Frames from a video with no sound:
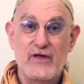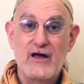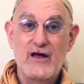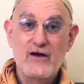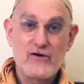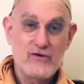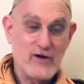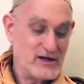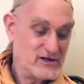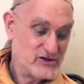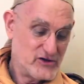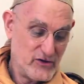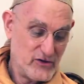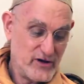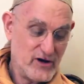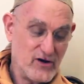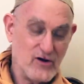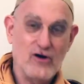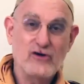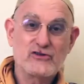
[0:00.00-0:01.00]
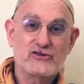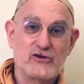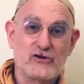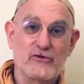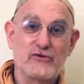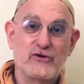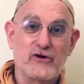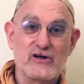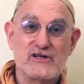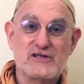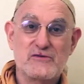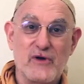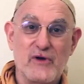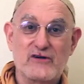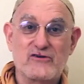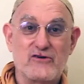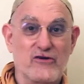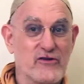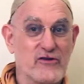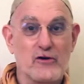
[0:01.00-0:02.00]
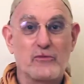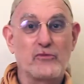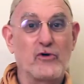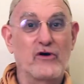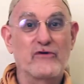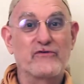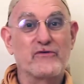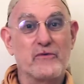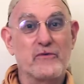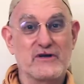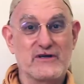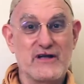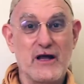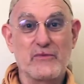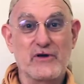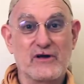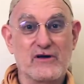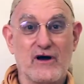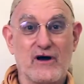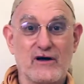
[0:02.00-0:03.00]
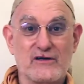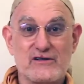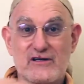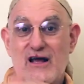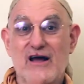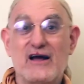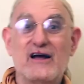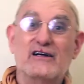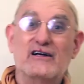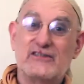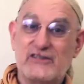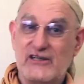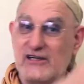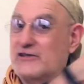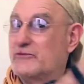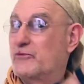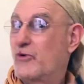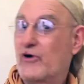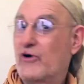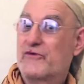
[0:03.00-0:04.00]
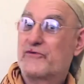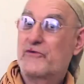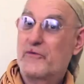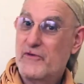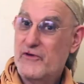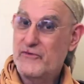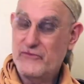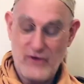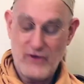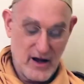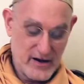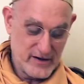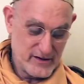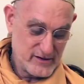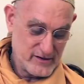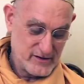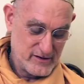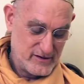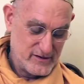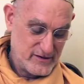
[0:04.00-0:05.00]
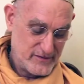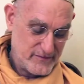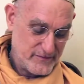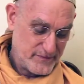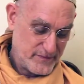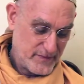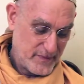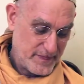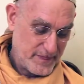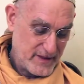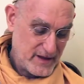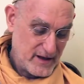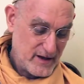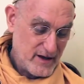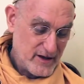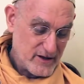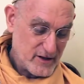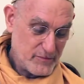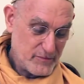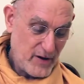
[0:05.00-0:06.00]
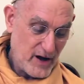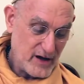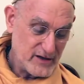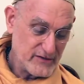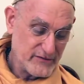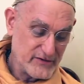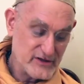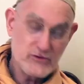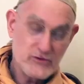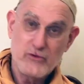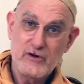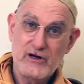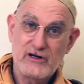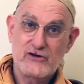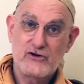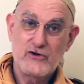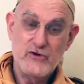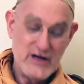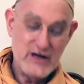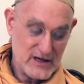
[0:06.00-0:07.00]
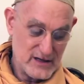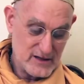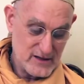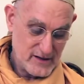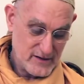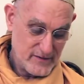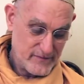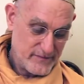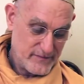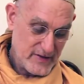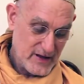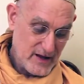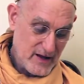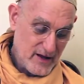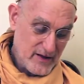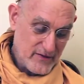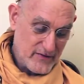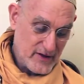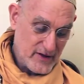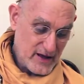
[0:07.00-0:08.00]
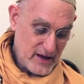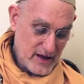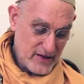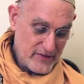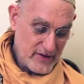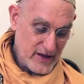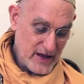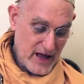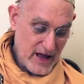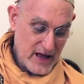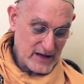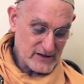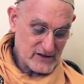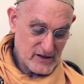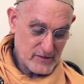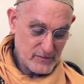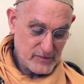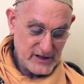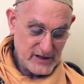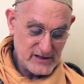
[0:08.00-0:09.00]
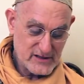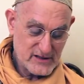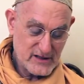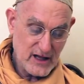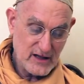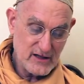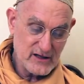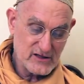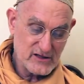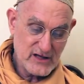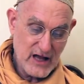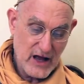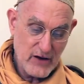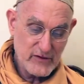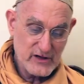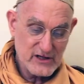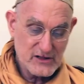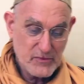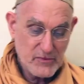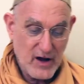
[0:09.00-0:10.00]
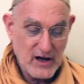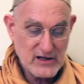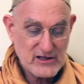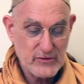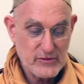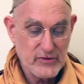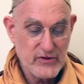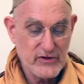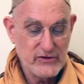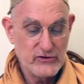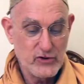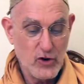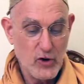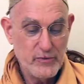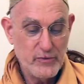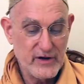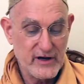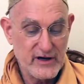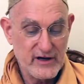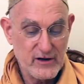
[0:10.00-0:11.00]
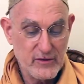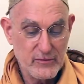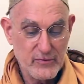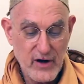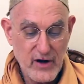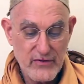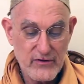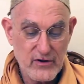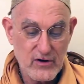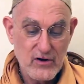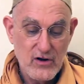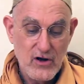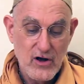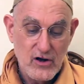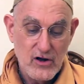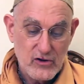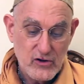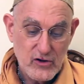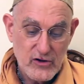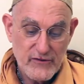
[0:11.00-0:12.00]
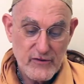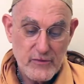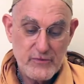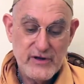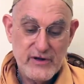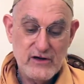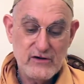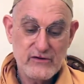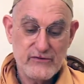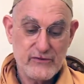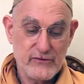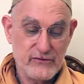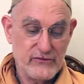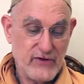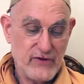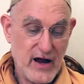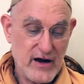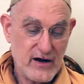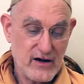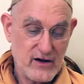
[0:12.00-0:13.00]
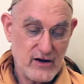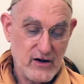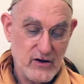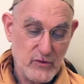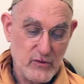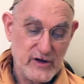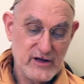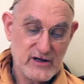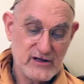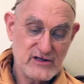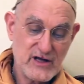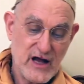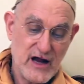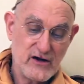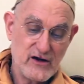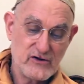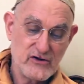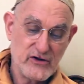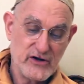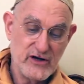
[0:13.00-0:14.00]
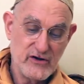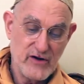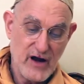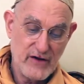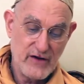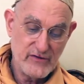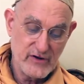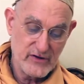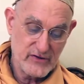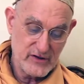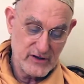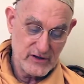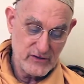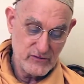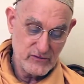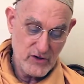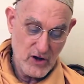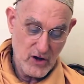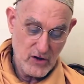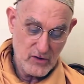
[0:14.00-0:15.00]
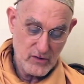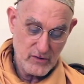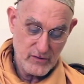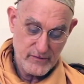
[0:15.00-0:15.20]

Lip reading: Right, so they're also very special. They're born from the demigods. She's born from the fire. The Pandavas were intrigued. They asked, please tell us how it is possible that Draupadi and her brother could have appeared from fire. We desire to hear everything you know.